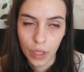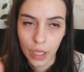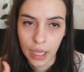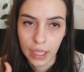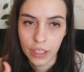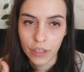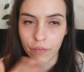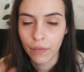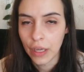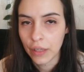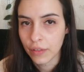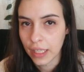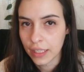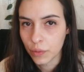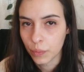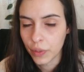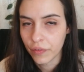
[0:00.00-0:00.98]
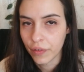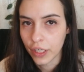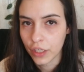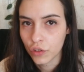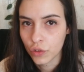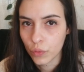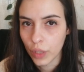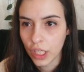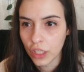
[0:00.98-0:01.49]
And he found that to be very
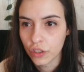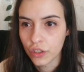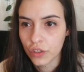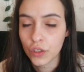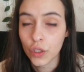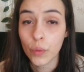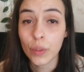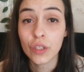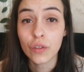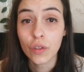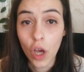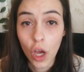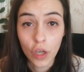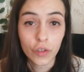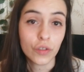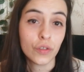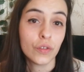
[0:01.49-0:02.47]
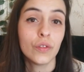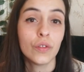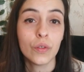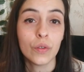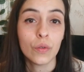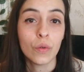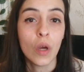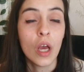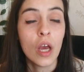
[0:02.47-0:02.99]
strange. And so he talks
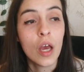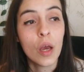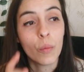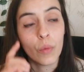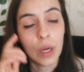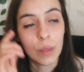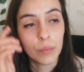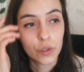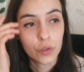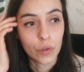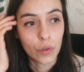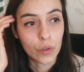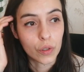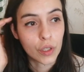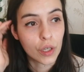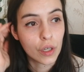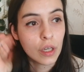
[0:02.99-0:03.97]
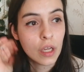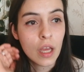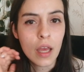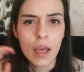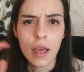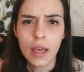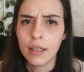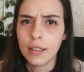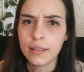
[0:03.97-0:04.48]
to Bram Stoker
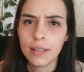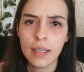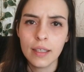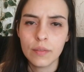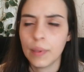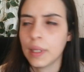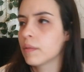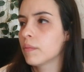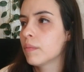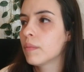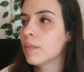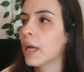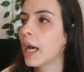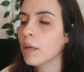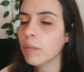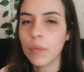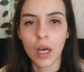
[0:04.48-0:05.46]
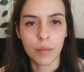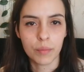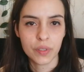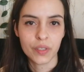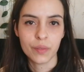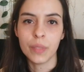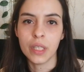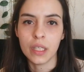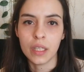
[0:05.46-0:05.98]
and he says, my mom
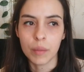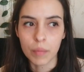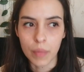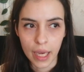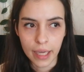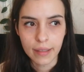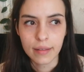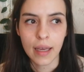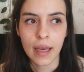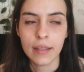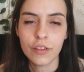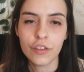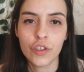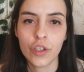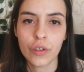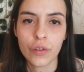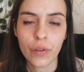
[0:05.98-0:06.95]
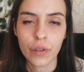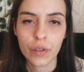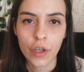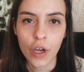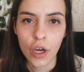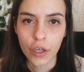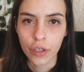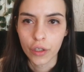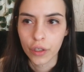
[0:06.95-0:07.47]
is Mina, my dad is Jonathan
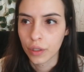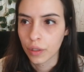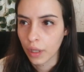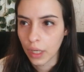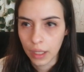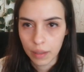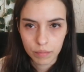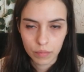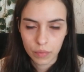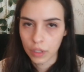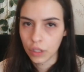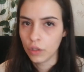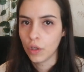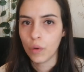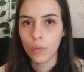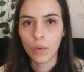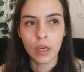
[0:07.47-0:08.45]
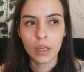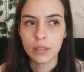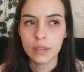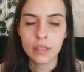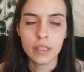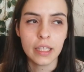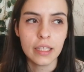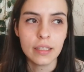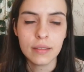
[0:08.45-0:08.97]
Harker.
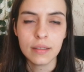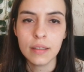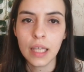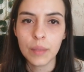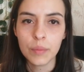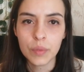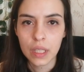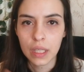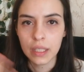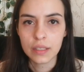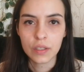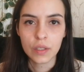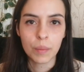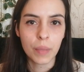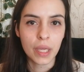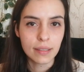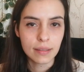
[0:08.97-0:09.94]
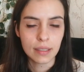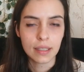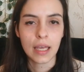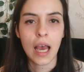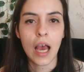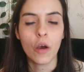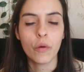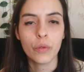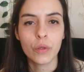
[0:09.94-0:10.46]
These names, it's amazing
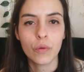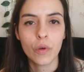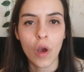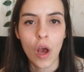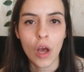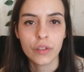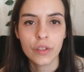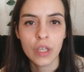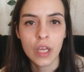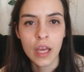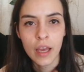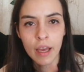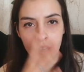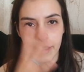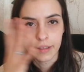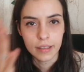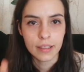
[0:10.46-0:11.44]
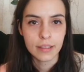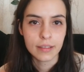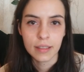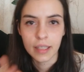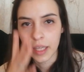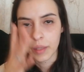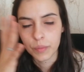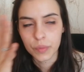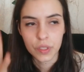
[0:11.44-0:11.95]
how you got these
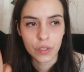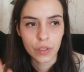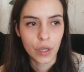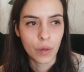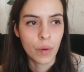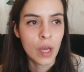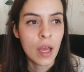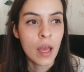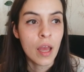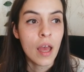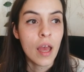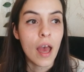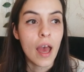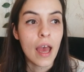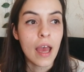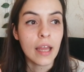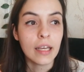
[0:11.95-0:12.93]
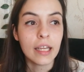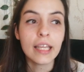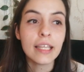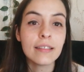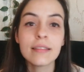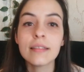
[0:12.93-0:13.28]
names, And